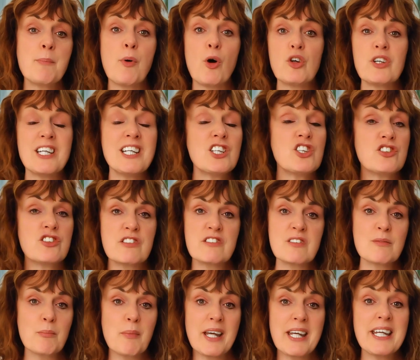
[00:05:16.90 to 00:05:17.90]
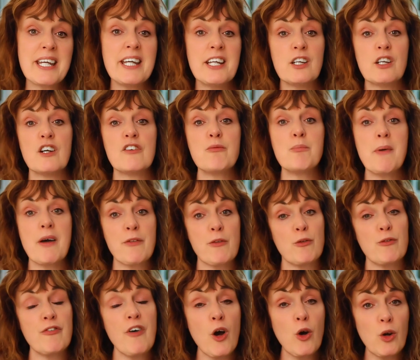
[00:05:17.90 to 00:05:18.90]
body doesn't make enough
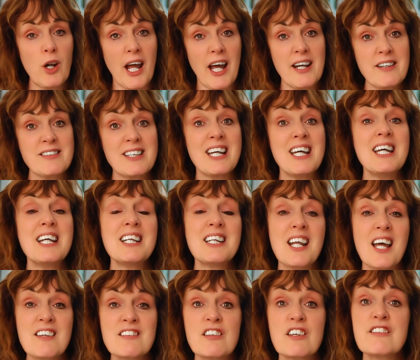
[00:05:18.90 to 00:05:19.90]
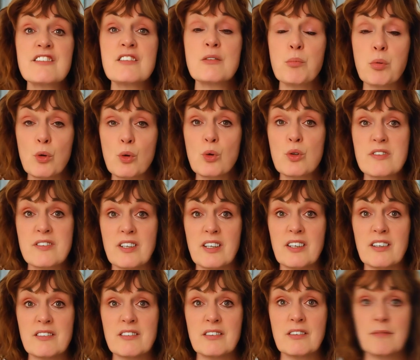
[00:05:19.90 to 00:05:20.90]
methylfolate unless I support
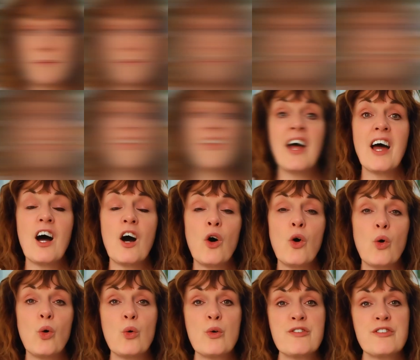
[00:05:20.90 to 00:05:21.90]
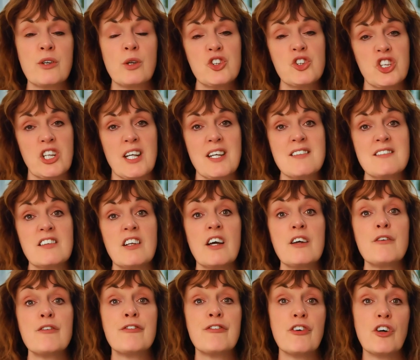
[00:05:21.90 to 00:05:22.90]
it. There are also genes like
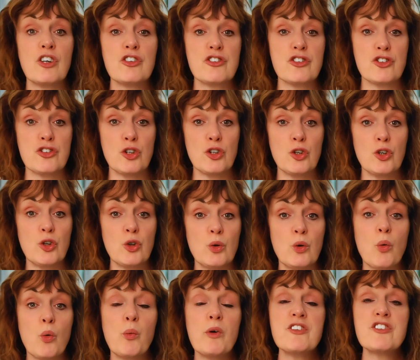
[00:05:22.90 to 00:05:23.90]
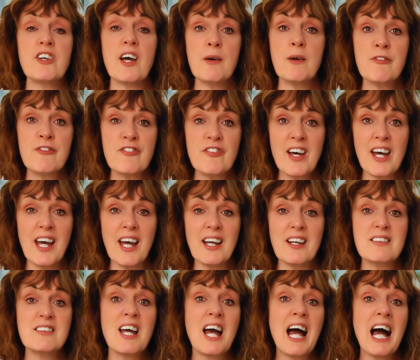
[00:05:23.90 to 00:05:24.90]
FUT2, which
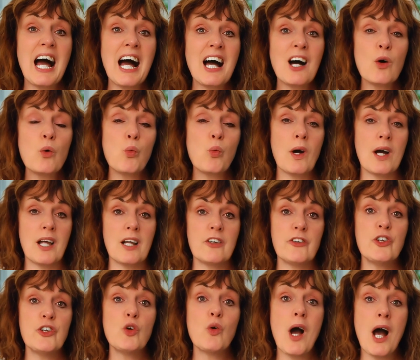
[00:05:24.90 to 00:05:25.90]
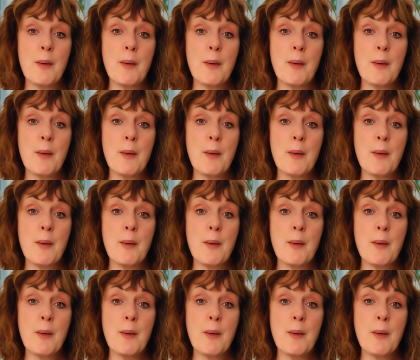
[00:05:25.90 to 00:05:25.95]
affect how well you